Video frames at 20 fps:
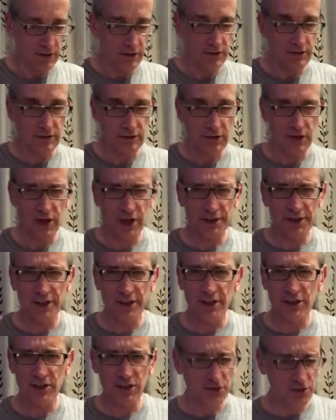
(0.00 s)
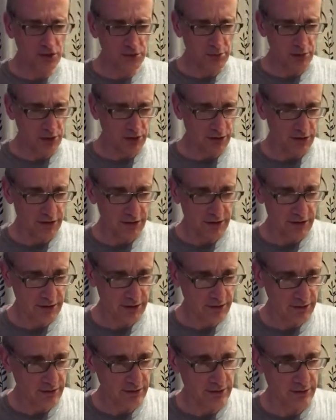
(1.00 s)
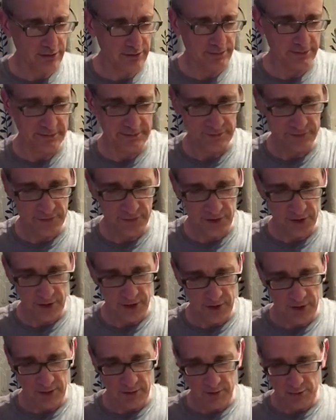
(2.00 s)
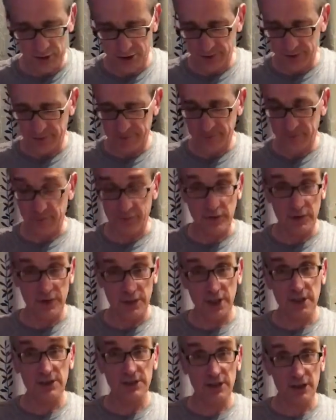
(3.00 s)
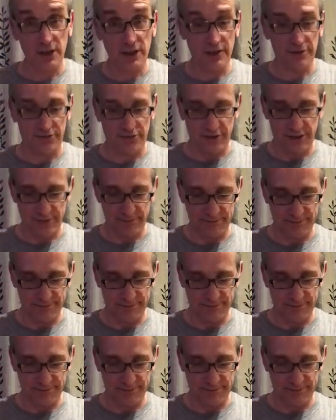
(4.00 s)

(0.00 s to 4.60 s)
Or I think you can do both. I don't know. But it's a lot of fun.